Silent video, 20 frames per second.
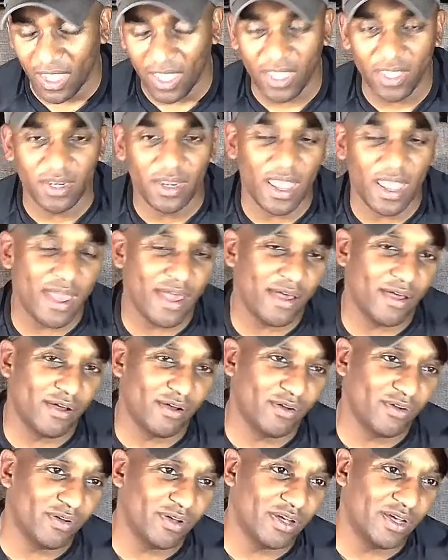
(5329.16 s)
And
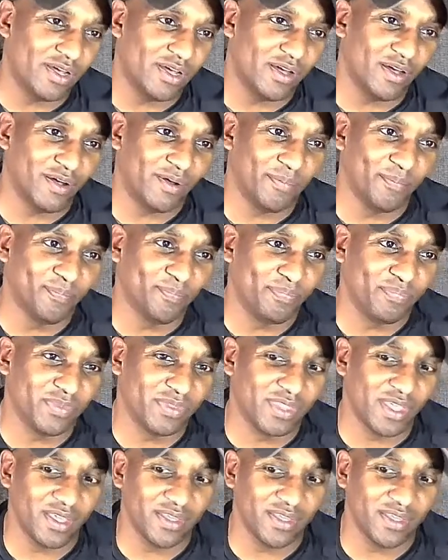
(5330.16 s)
now,